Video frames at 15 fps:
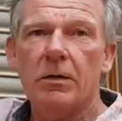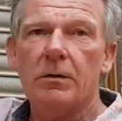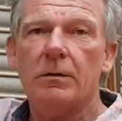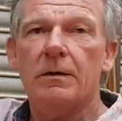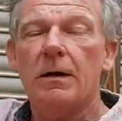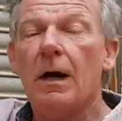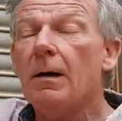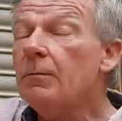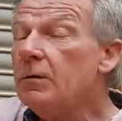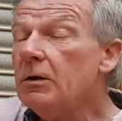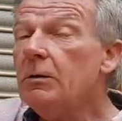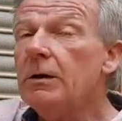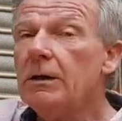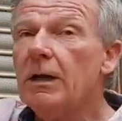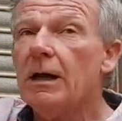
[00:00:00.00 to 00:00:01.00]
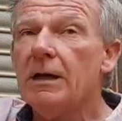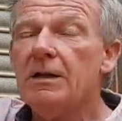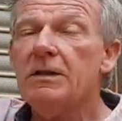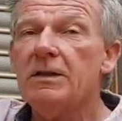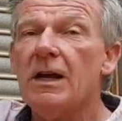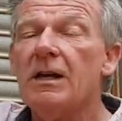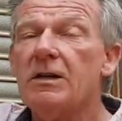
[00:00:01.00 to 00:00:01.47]
but I'm doing that
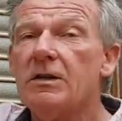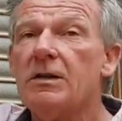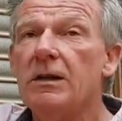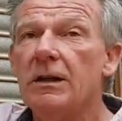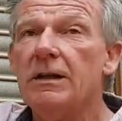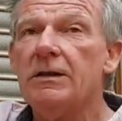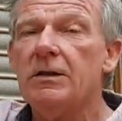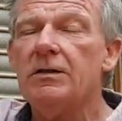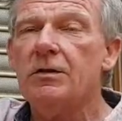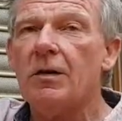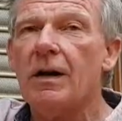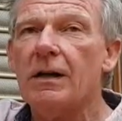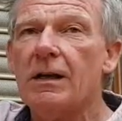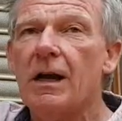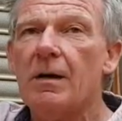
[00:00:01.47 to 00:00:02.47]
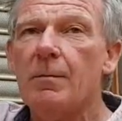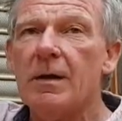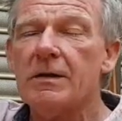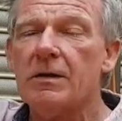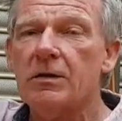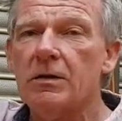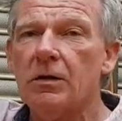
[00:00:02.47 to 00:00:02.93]
intentionally to try and get a
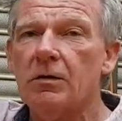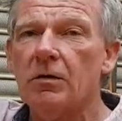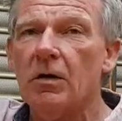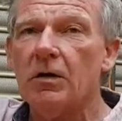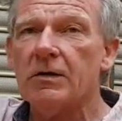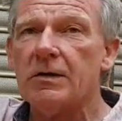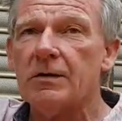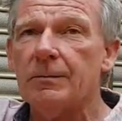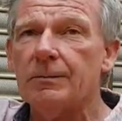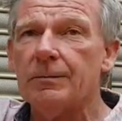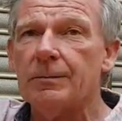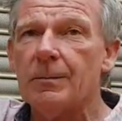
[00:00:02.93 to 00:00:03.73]
message across.